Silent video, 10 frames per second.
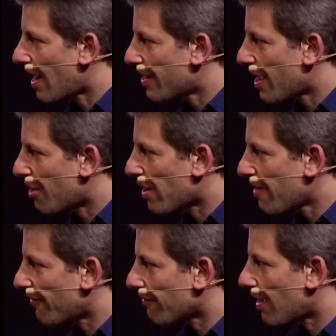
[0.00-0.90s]
Now, if
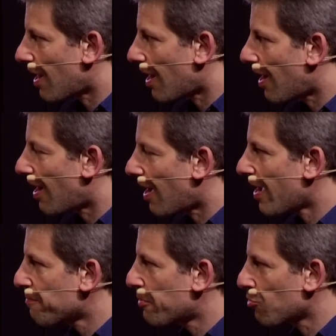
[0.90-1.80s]

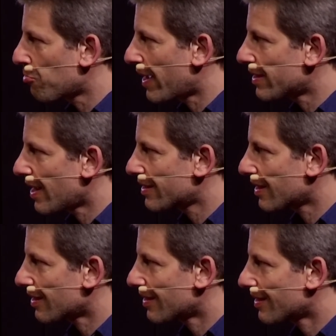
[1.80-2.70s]
I put all my
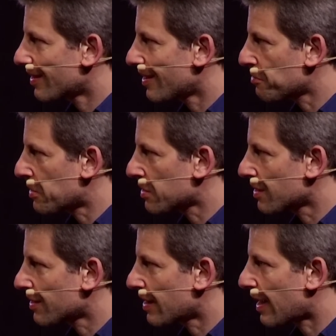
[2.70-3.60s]
data as a
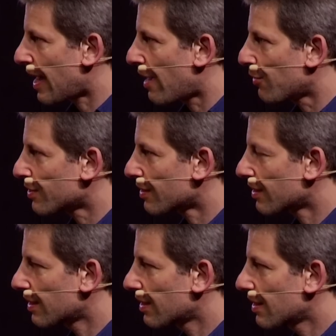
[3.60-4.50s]
business in the cloud,
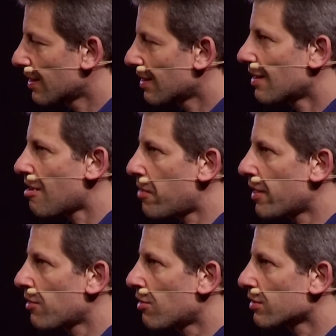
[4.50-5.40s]
am I
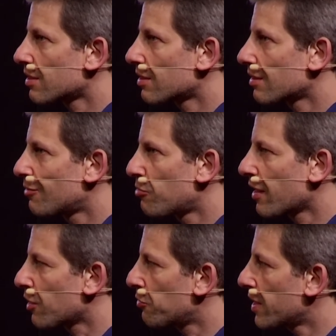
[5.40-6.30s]
not
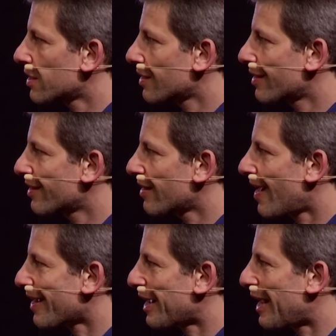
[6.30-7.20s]
running a risk that
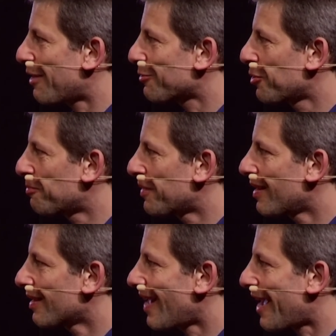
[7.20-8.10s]
that cloud could be
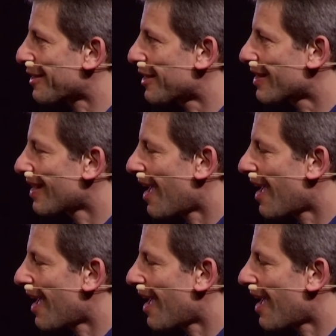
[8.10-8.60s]
accessed?